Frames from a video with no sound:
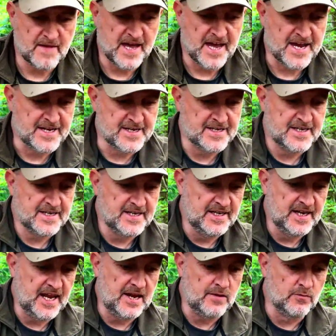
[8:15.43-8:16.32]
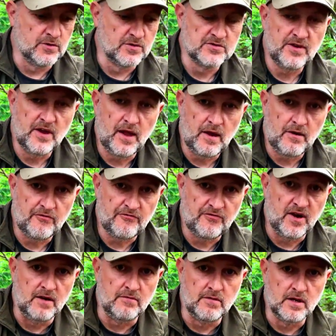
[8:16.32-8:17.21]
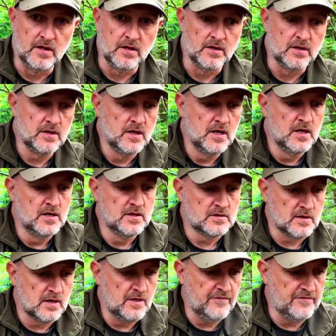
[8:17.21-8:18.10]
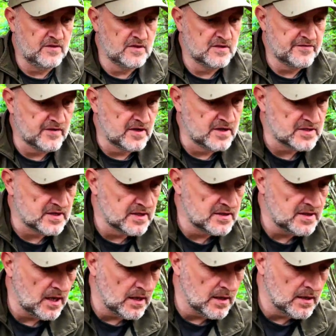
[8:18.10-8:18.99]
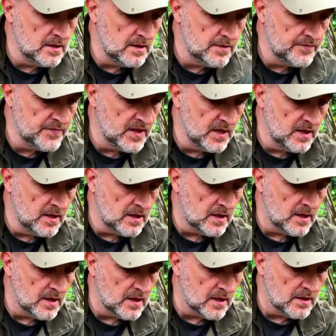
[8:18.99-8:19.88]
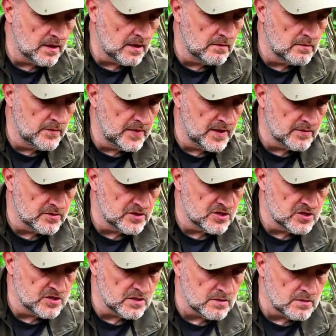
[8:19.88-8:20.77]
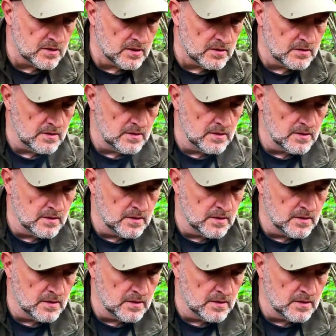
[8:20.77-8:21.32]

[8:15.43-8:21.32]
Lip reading: and it was really, really good. So hopefully this fire is going to take, and I will be able to show you